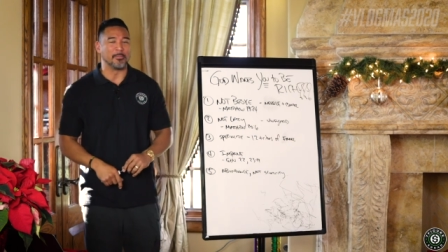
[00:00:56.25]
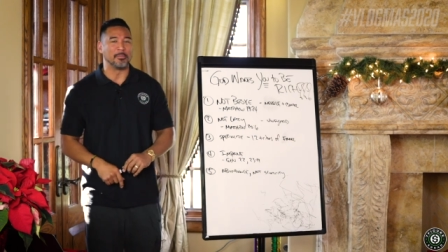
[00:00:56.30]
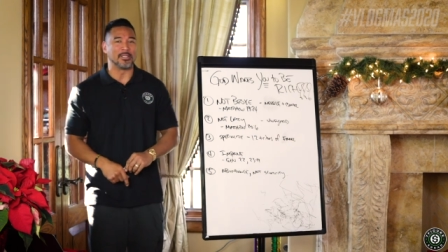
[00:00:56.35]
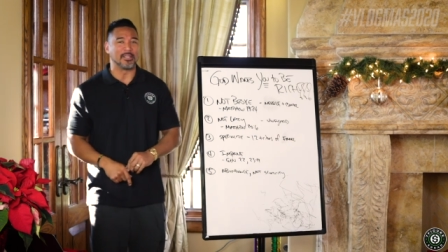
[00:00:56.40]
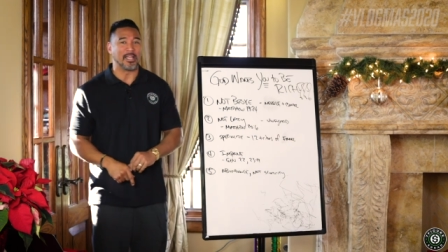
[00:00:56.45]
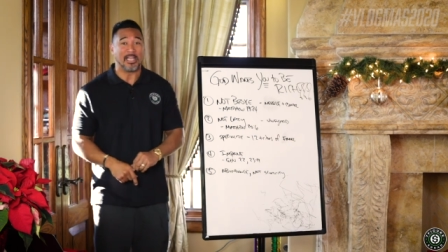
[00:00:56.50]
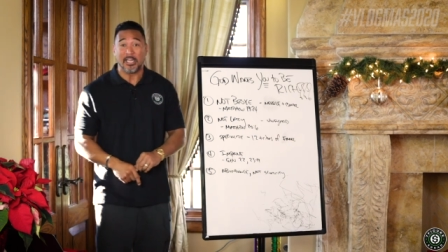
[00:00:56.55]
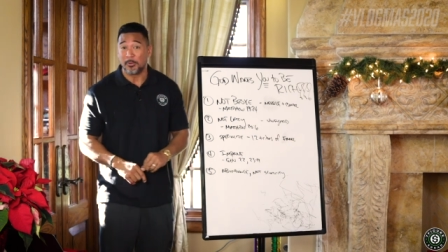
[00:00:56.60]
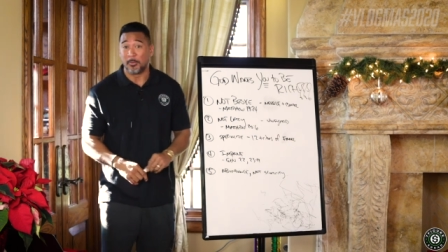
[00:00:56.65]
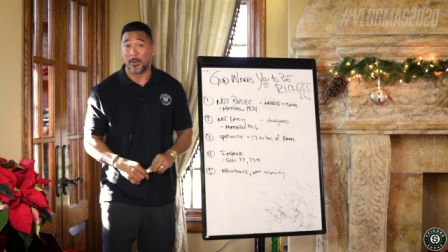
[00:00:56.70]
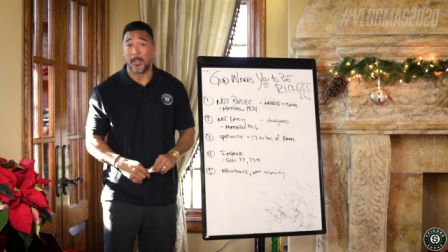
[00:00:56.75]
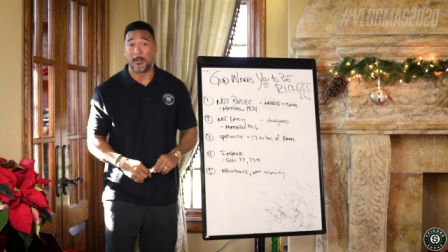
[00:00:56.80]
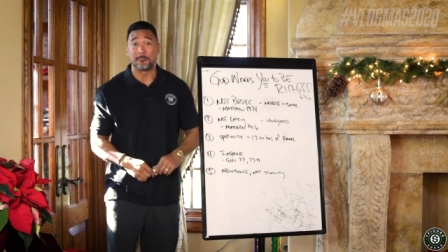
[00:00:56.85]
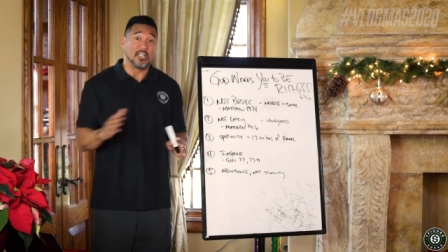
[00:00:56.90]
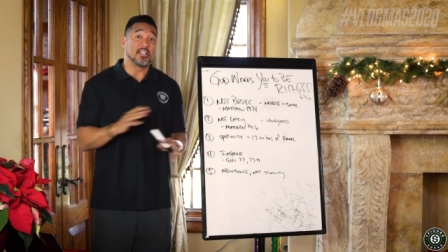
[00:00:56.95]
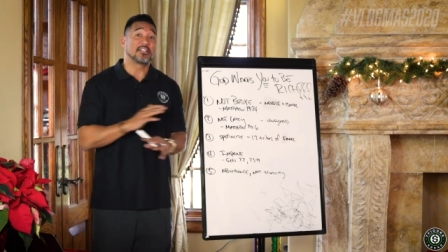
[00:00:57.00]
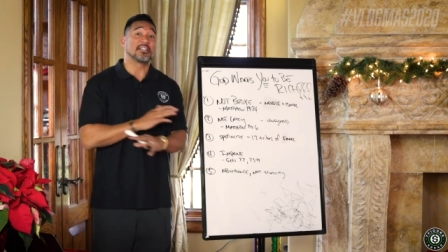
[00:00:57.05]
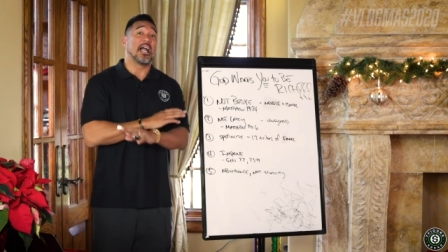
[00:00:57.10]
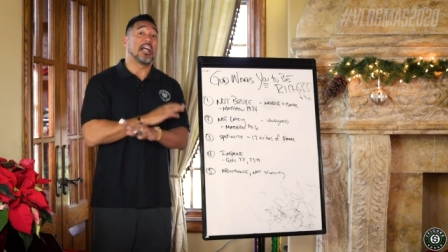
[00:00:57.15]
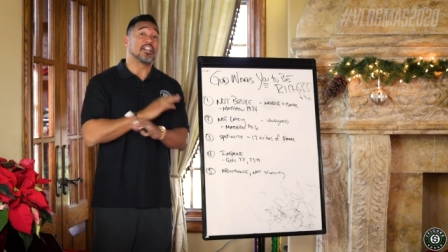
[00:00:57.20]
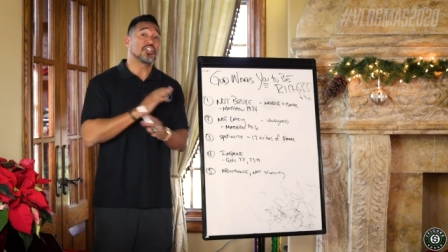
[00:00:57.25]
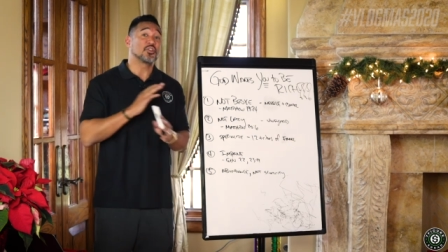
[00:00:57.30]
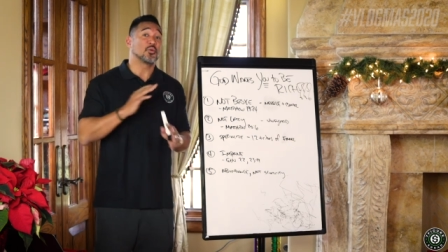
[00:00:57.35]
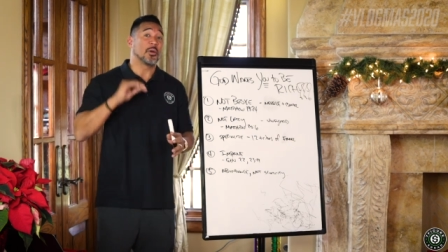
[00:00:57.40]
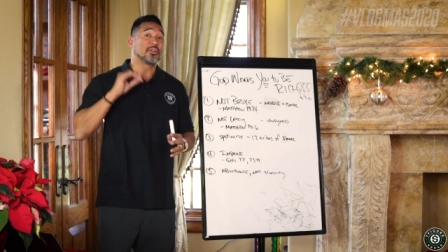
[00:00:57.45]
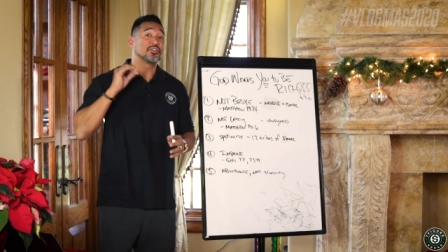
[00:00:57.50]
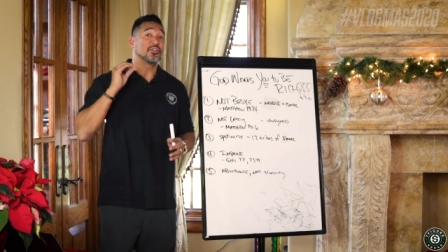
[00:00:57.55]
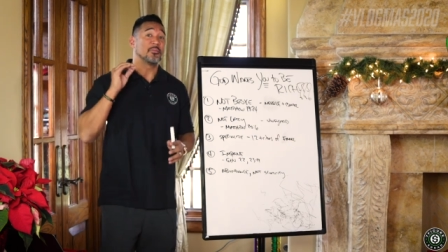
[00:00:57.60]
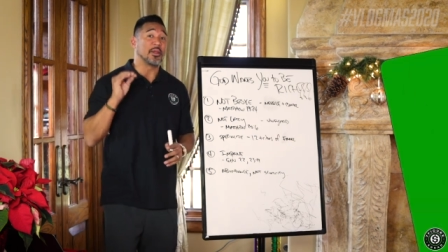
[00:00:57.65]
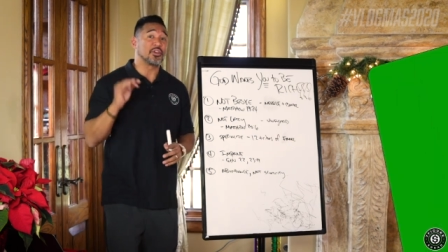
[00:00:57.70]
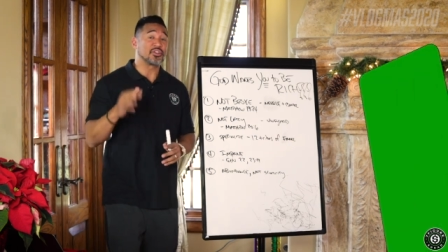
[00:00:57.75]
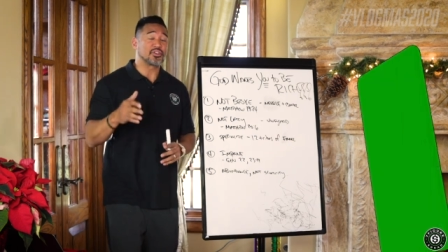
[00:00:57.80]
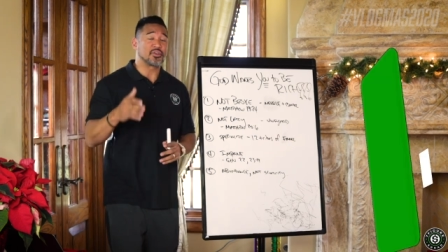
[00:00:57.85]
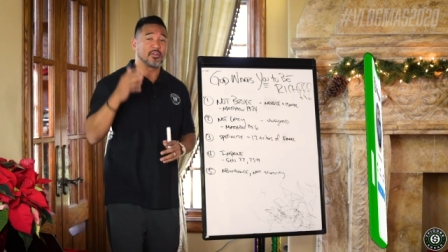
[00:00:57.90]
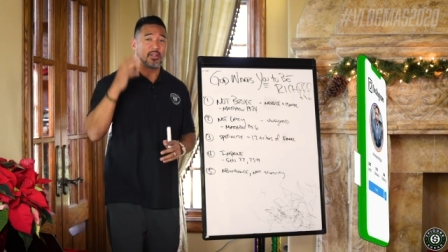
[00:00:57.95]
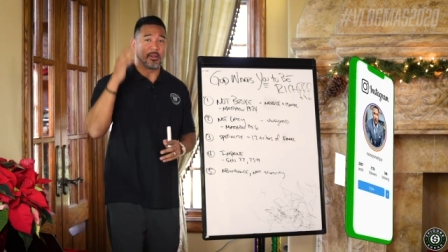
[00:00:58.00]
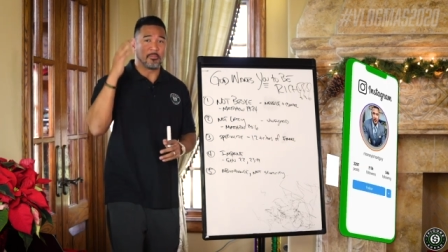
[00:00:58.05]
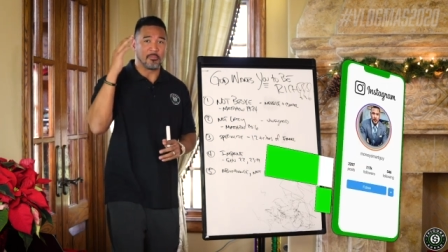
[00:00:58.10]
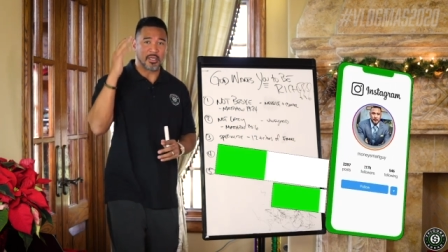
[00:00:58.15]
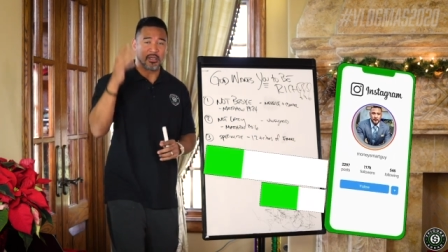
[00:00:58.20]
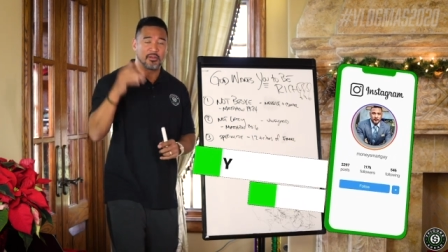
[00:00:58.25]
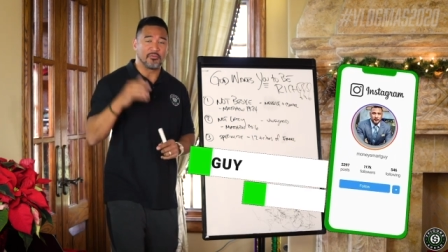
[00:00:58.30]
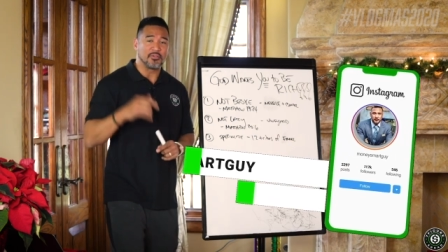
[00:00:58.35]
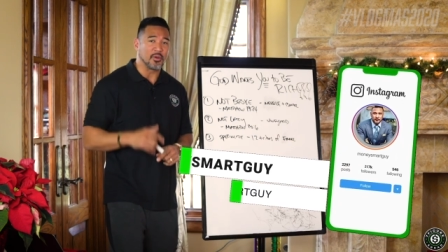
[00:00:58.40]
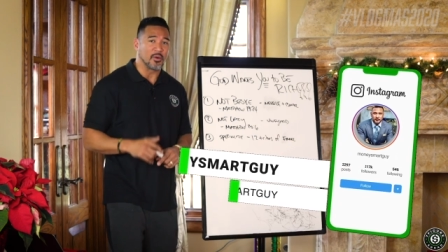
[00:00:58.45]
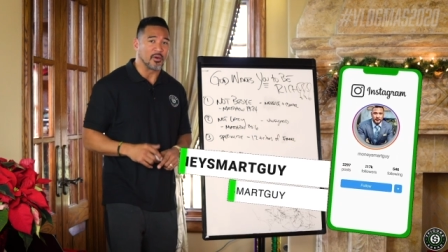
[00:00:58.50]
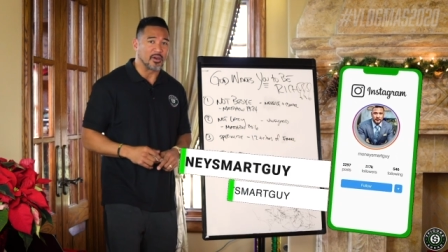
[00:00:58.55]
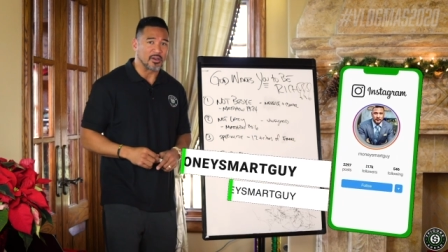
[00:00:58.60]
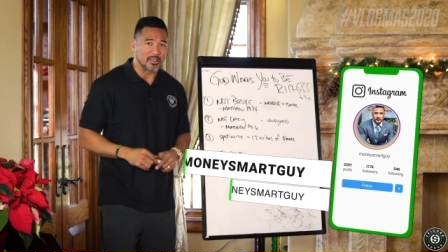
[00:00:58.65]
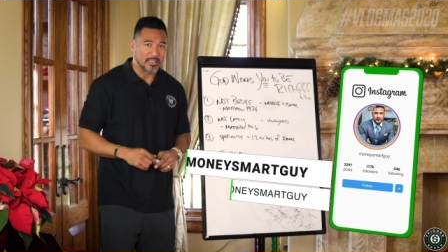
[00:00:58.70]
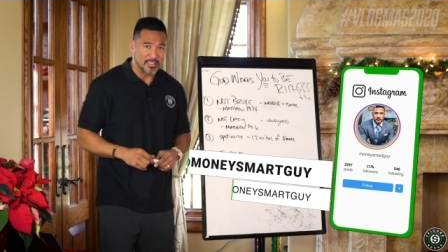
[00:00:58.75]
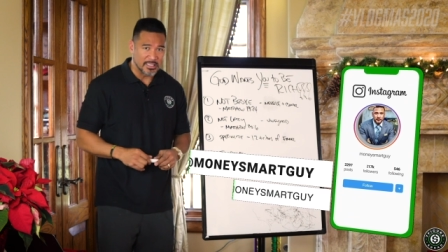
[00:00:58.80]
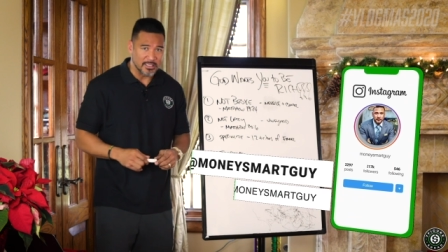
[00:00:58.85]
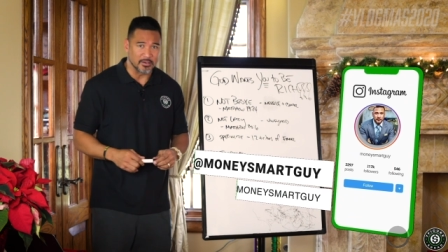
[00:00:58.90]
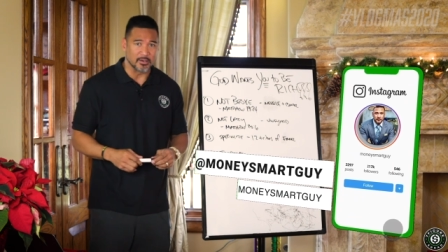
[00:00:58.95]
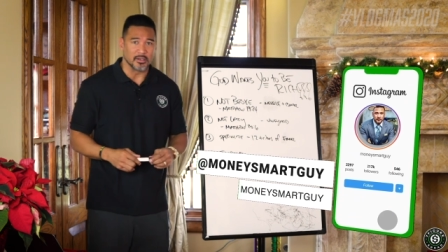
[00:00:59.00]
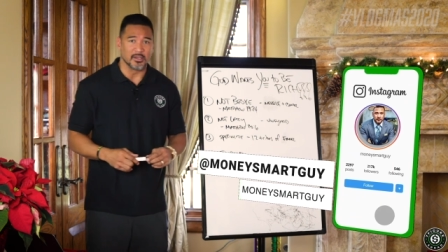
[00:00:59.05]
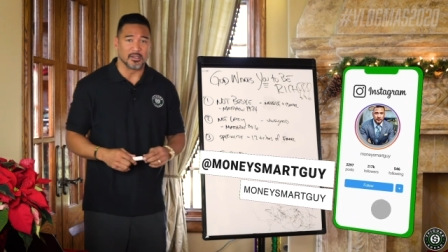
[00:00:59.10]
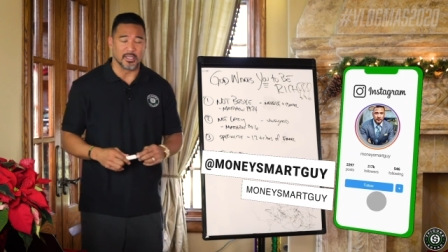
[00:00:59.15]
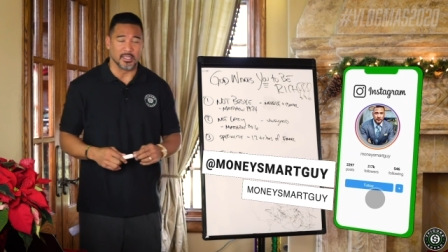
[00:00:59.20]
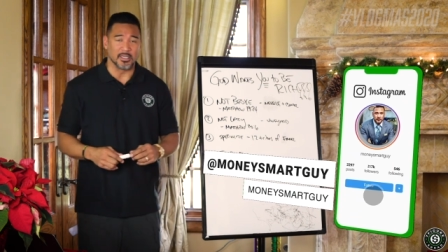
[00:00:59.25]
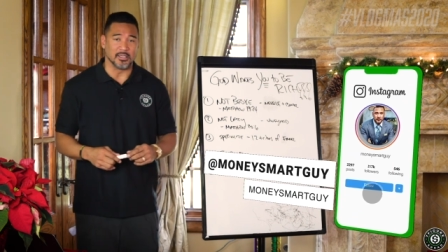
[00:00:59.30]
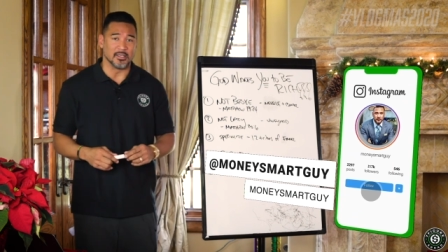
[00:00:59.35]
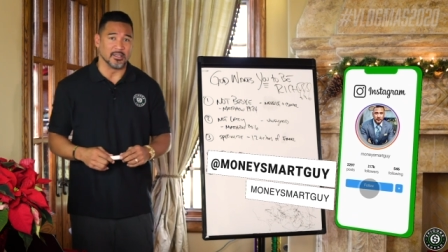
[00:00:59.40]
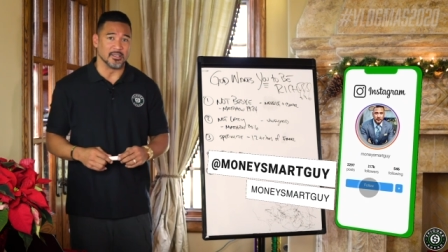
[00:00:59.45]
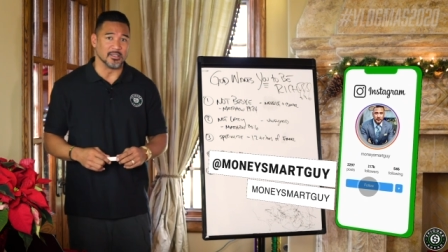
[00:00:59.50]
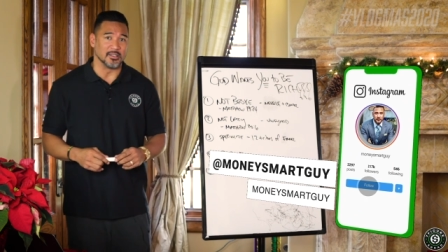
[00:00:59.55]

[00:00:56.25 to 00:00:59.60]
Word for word: But anyway, listen, I just want to make sure that many of you are clear and